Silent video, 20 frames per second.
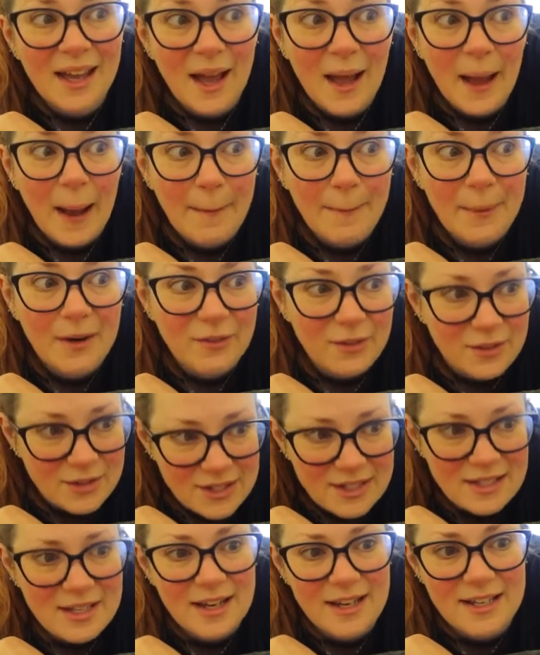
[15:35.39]
but I've got
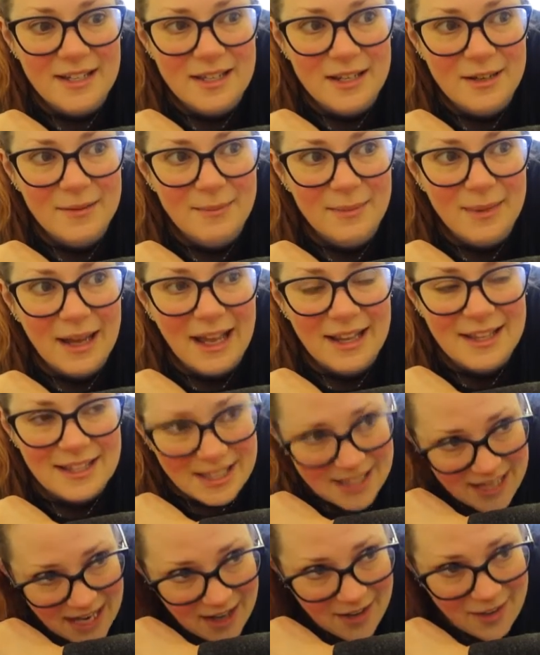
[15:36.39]
to slice them and
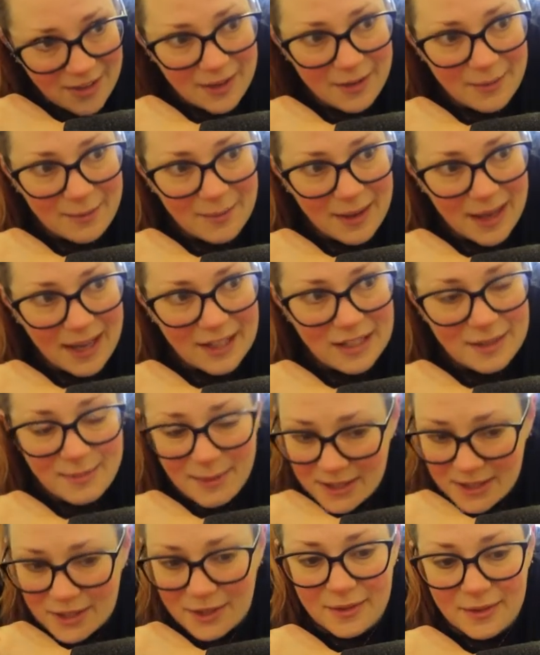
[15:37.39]
stack them and
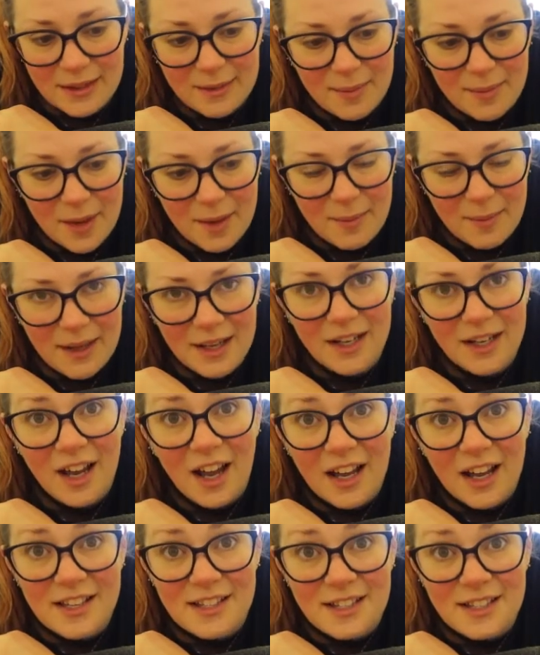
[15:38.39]
buttercream them and
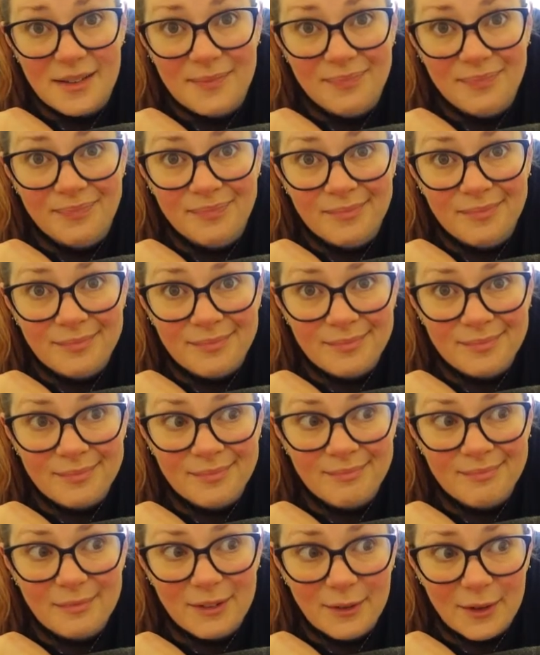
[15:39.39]
ice them
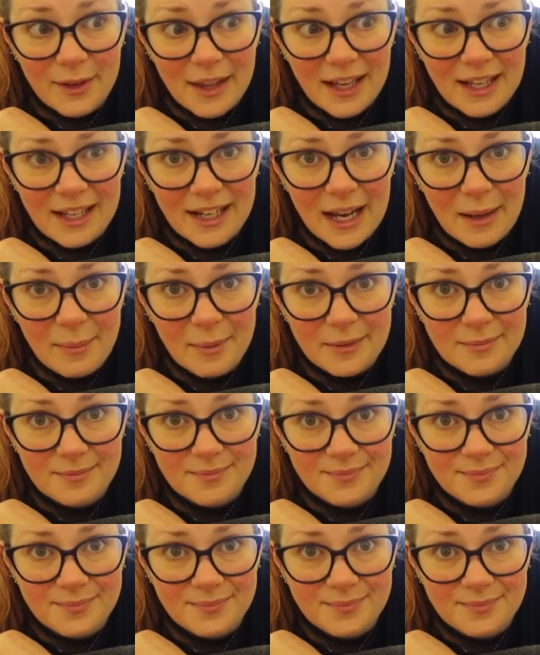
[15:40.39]
before that can happen.